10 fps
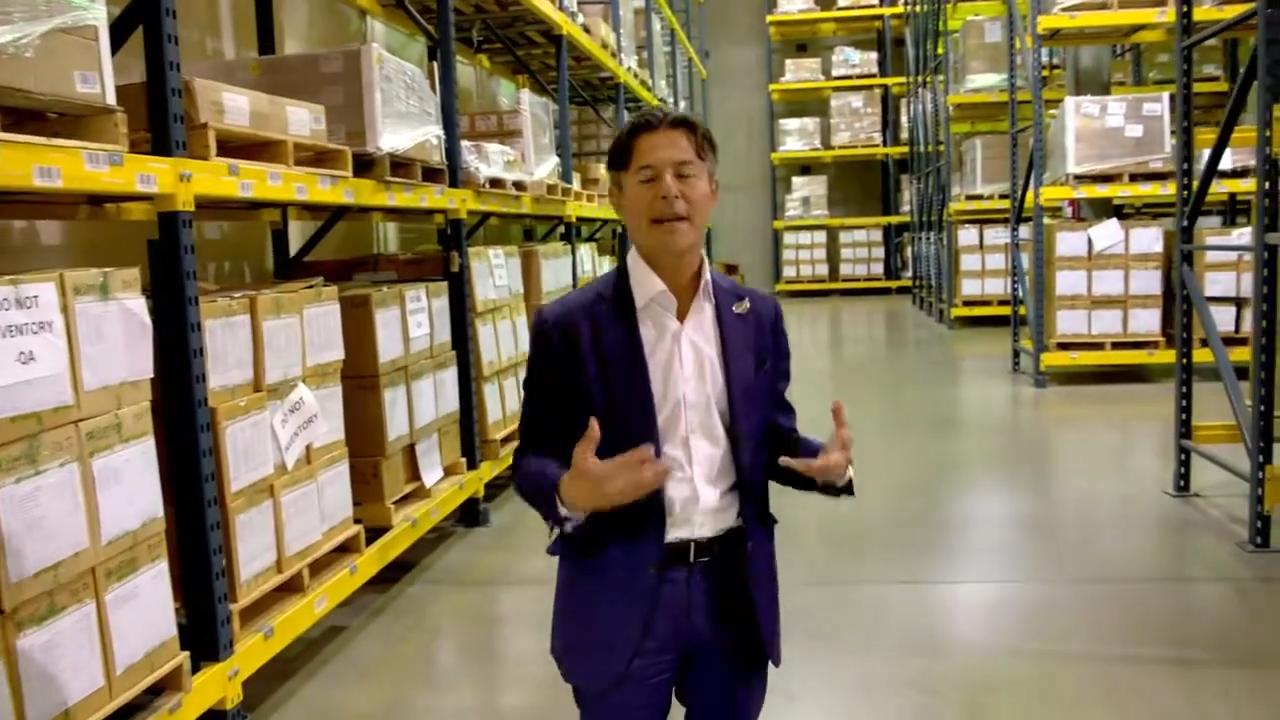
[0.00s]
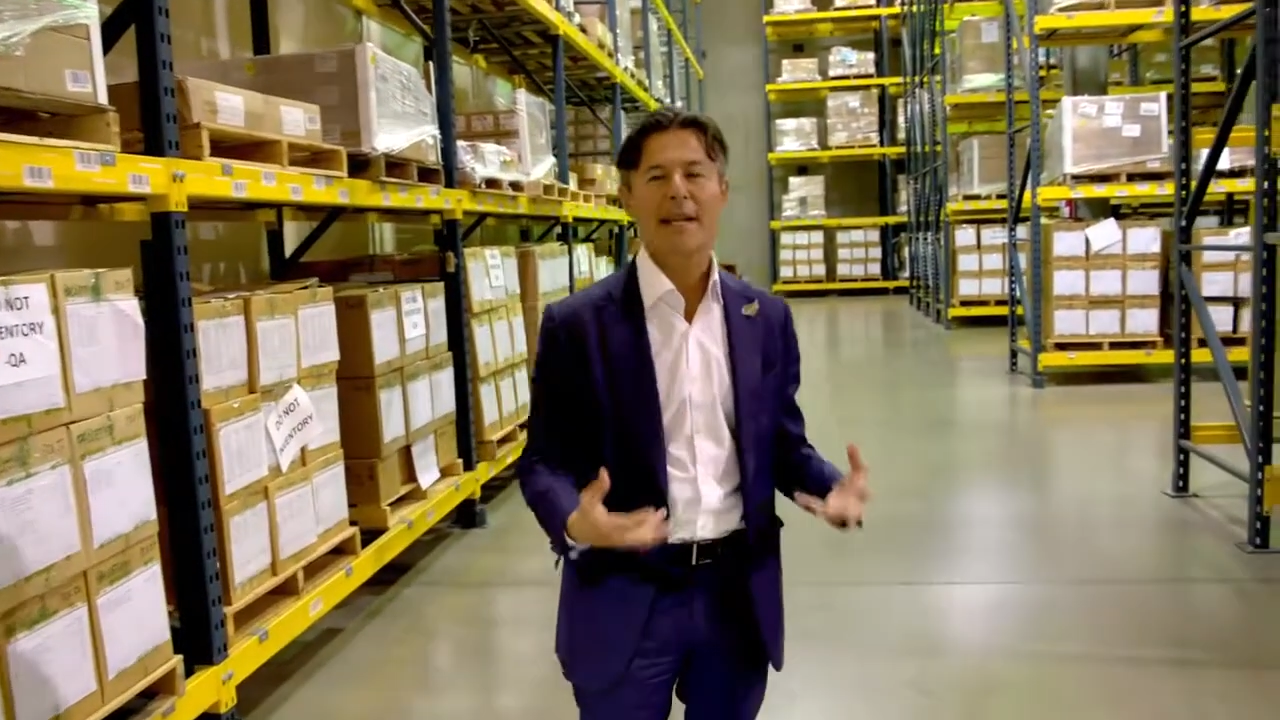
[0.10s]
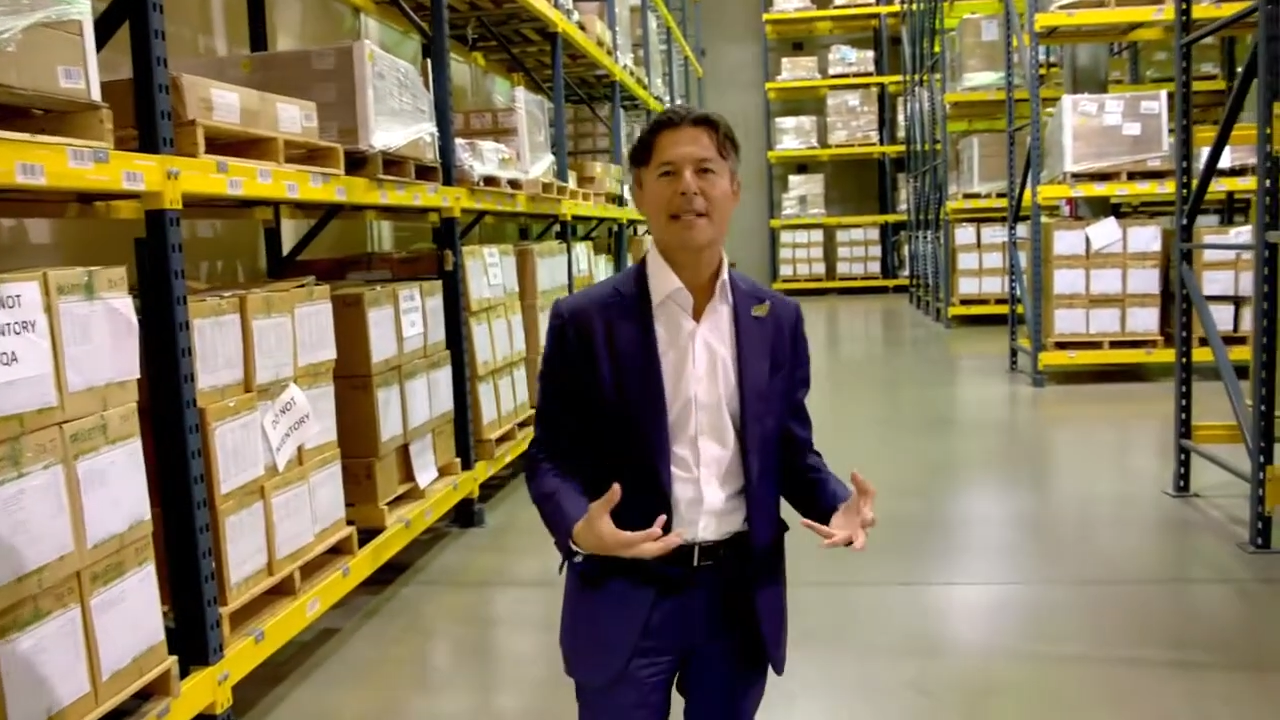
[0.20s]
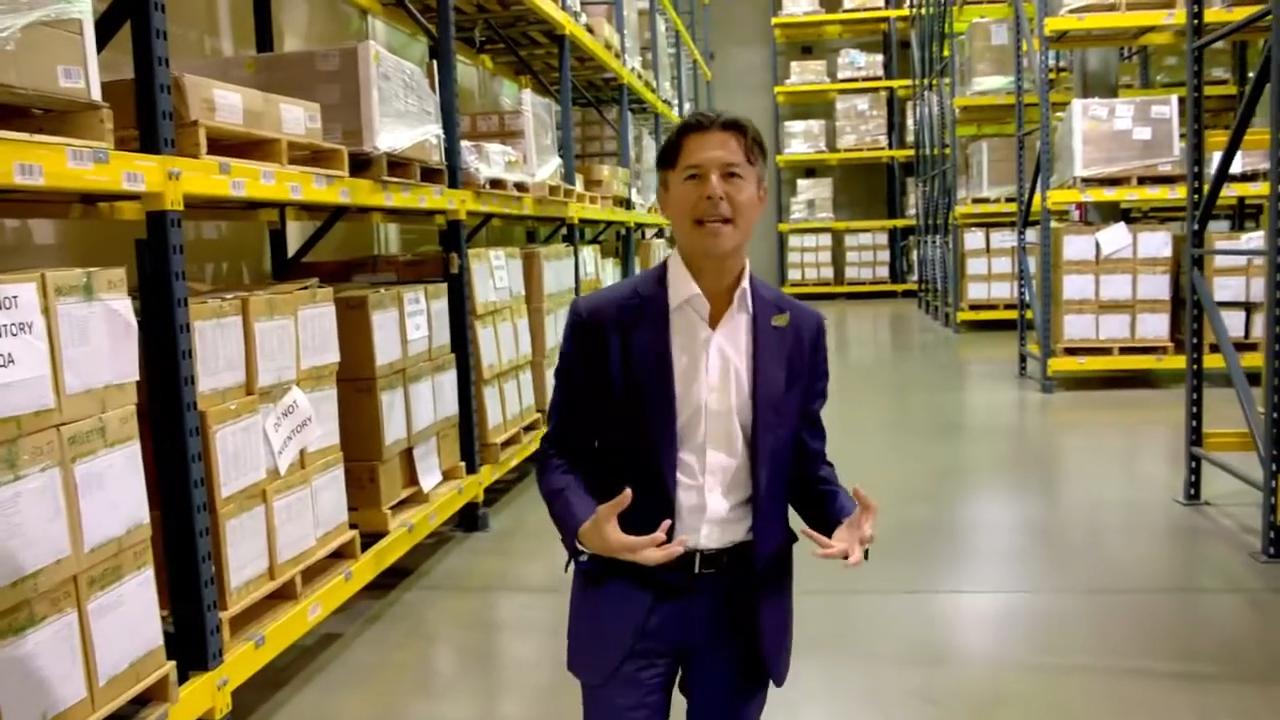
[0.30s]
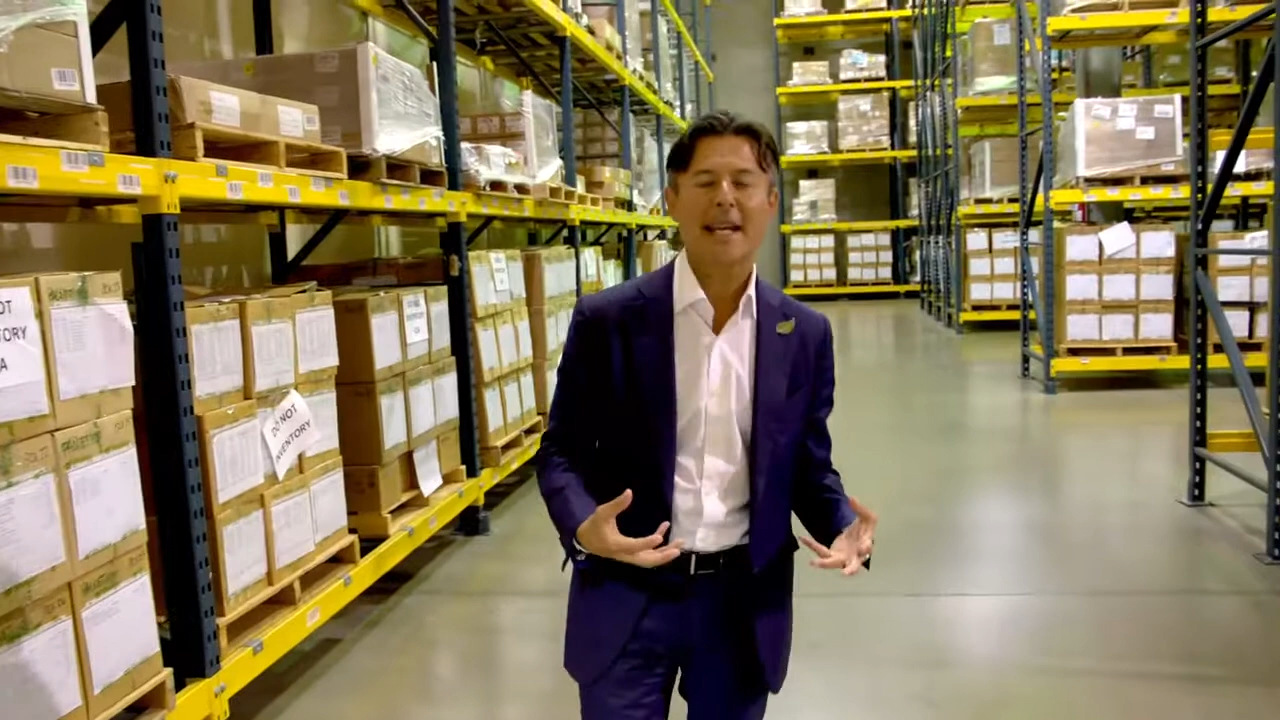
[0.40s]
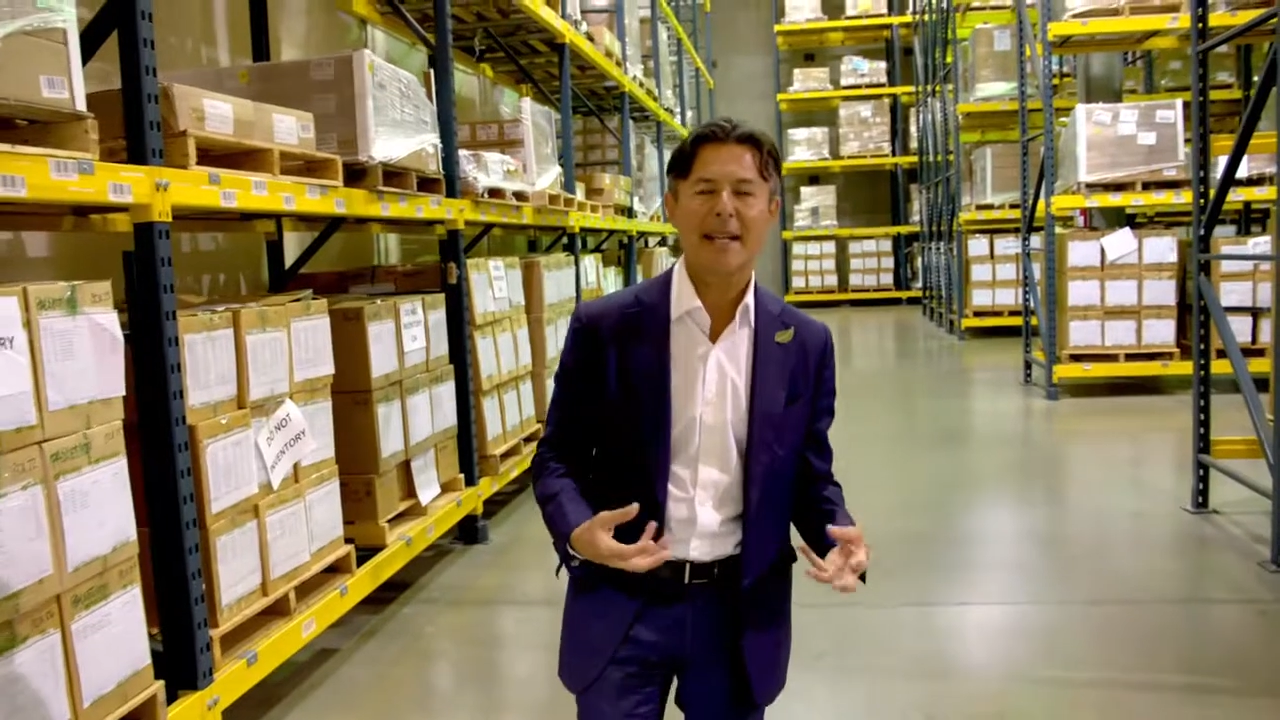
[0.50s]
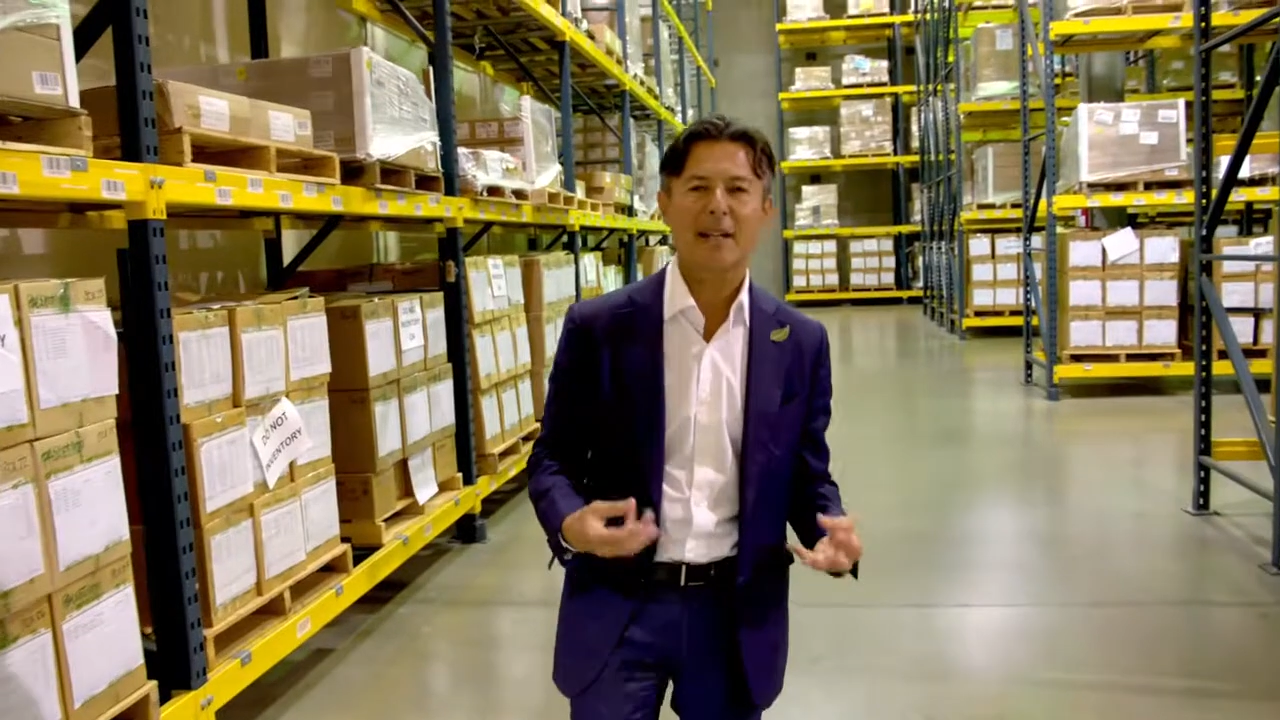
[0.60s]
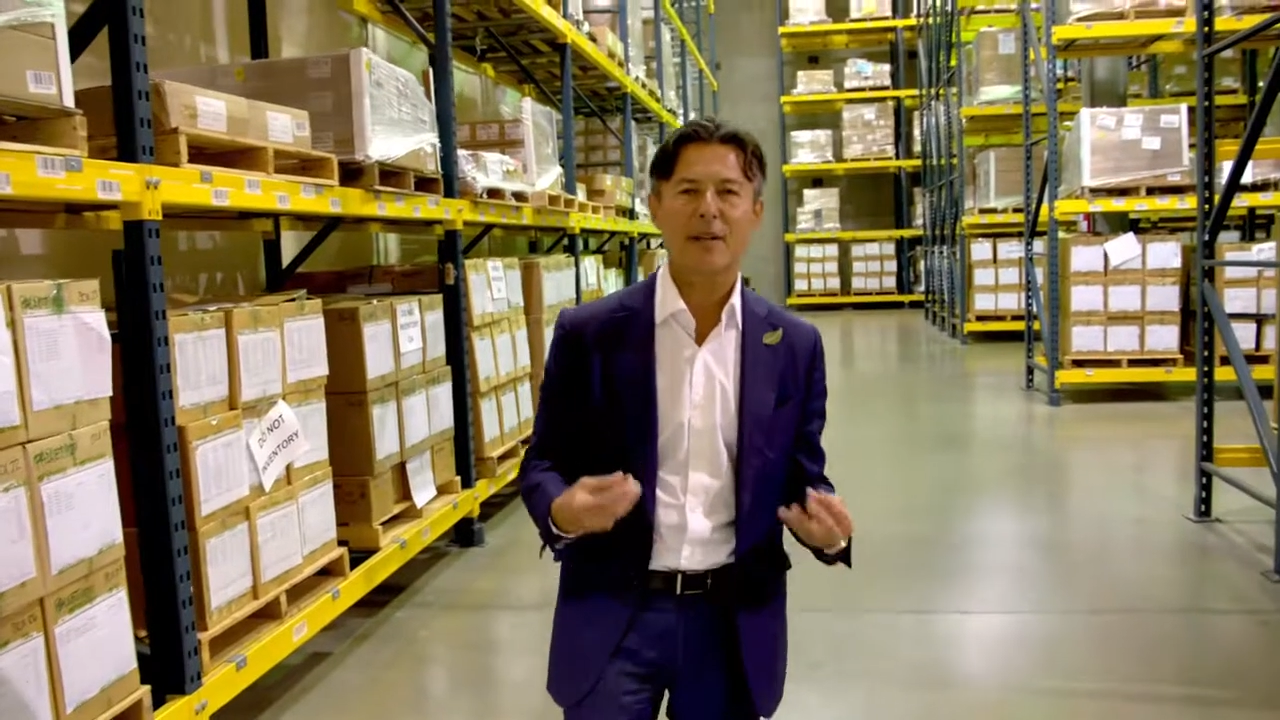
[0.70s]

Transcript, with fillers: maintain